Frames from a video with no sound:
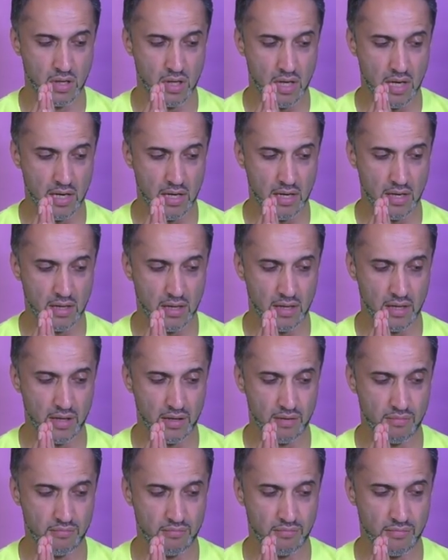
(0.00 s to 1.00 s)

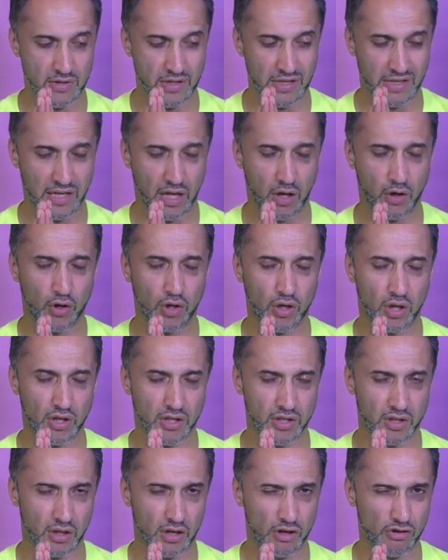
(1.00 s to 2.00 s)
um, the Nano
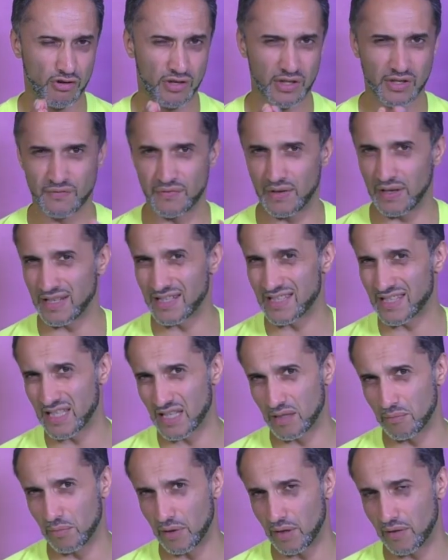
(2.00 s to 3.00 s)
9900 is a very
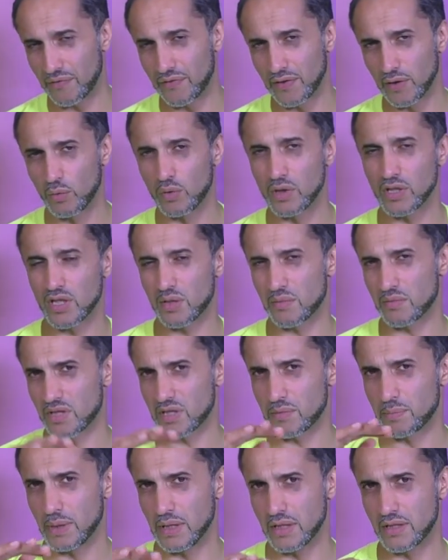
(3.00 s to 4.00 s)
similar feel in terms of
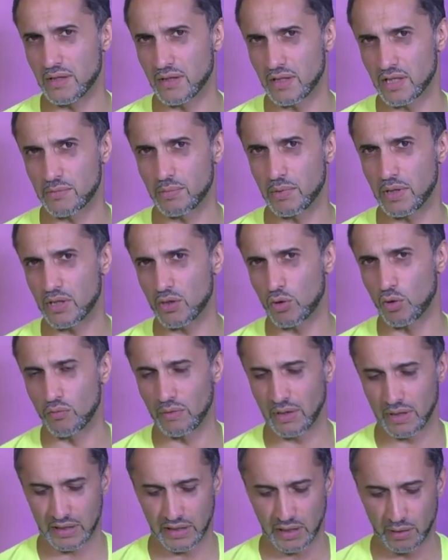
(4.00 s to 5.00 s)
speed to this, but its
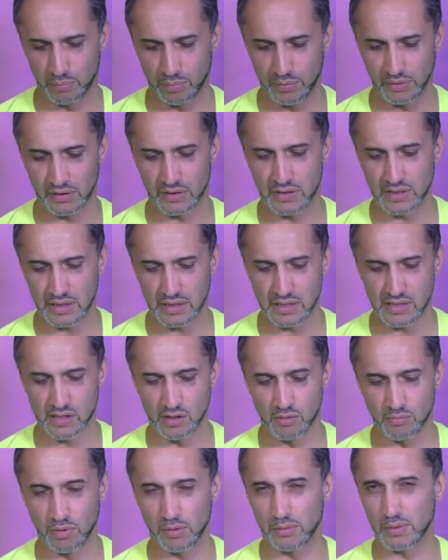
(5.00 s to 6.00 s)
all-round capability is
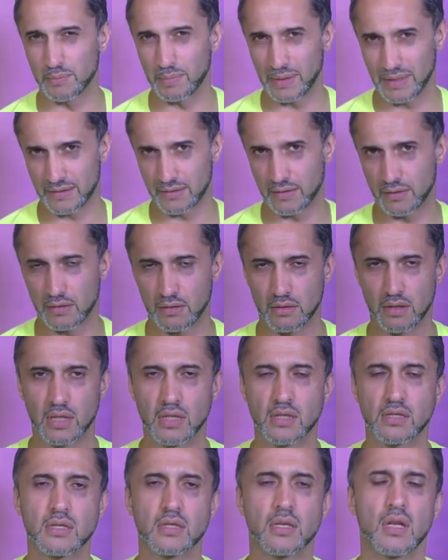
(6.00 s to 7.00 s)
still probably better than
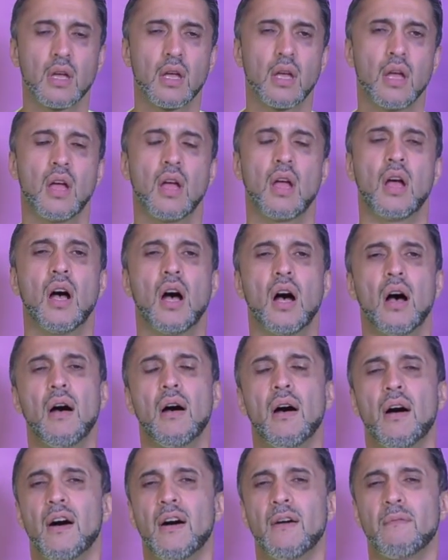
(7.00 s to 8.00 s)
this.
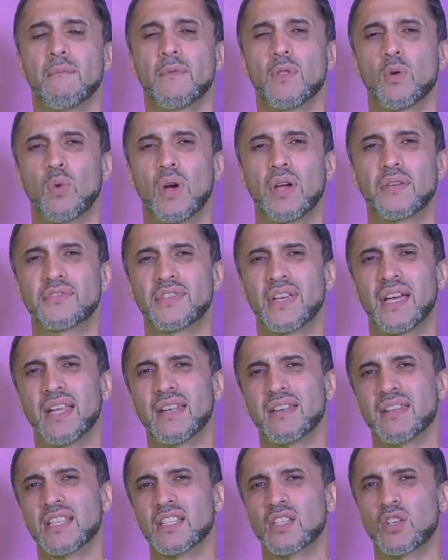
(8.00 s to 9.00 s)
Um, the Wave
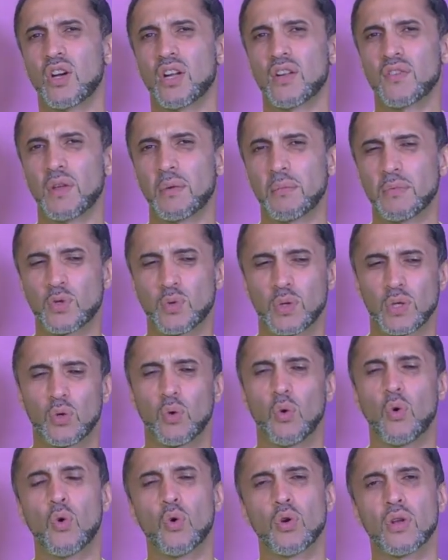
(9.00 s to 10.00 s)
10 is kind of in between
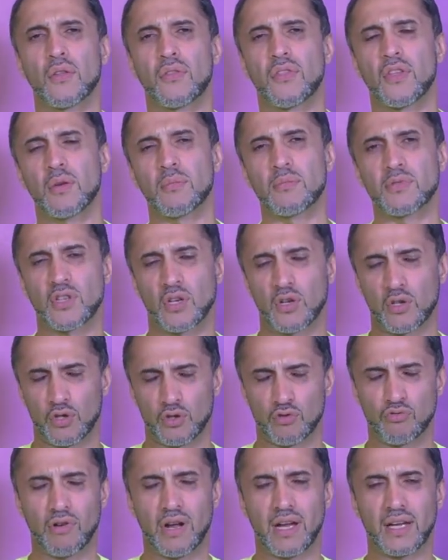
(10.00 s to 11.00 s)
all of them, so a
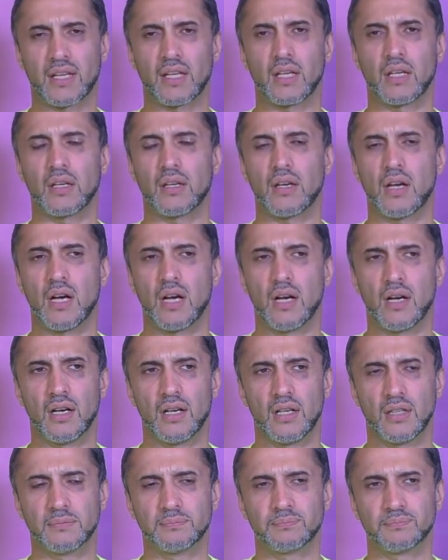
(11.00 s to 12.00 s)
good racket.
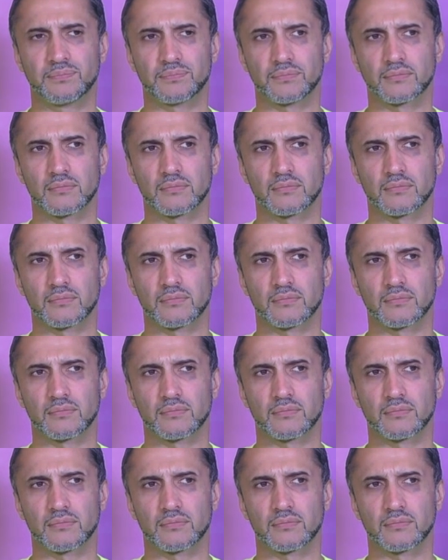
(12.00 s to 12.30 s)
Um,